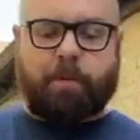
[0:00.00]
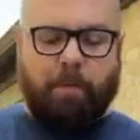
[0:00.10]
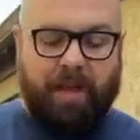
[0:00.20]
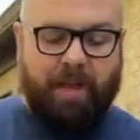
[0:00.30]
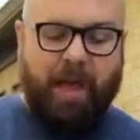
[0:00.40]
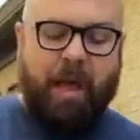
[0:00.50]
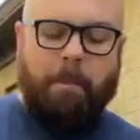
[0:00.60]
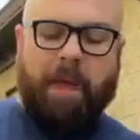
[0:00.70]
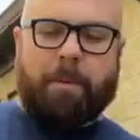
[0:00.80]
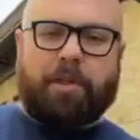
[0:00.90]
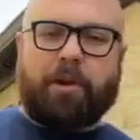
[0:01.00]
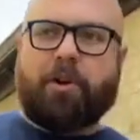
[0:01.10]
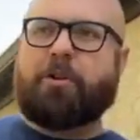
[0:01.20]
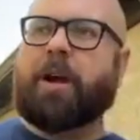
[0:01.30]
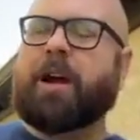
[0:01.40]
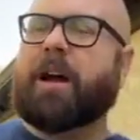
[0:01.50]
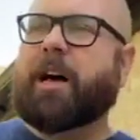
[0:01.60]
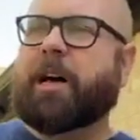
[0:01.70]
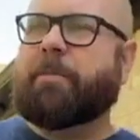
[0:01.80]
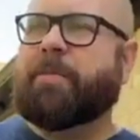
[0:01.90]
meat. Maybe they're
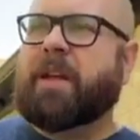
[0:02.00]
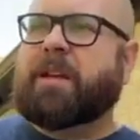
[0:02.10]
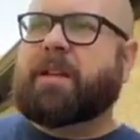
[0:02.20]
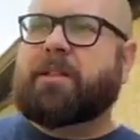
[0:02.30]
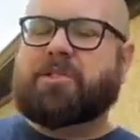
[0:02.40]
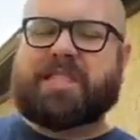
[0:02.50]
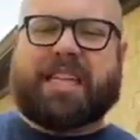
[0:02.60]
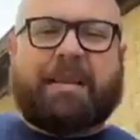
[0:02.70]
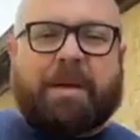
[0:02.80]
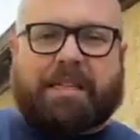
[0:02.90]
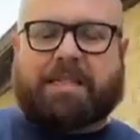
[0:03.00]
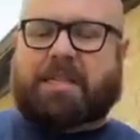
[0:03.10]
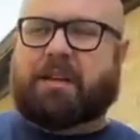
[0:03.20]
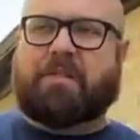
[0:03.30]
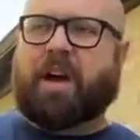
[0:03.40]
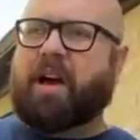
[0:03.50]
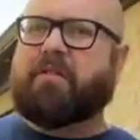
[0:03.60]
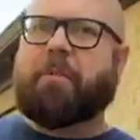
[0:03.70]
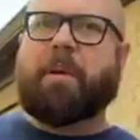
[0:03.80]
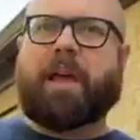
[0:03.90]
steaming stuff, God
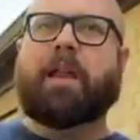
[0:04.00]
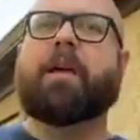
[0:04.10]
forbid.